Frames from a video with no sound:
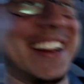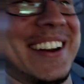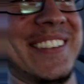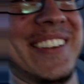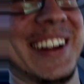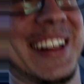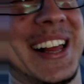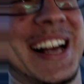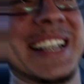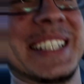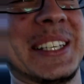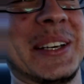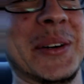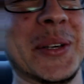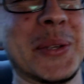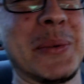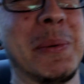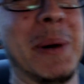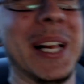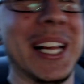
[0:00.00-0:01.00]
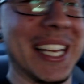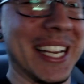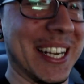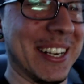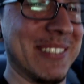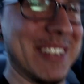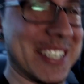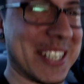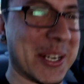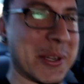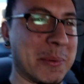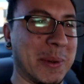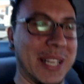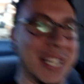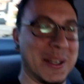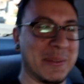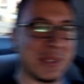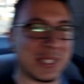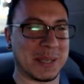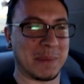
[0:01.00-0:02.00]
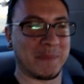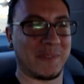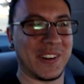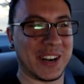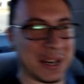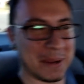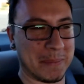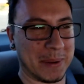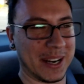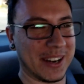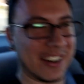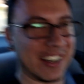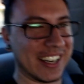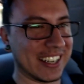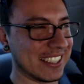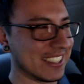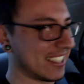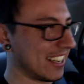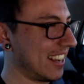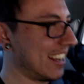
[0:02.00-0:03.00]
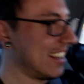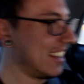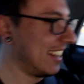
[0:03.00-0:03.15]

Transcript: I didn't realize it was William. It's just William with some fucking periods.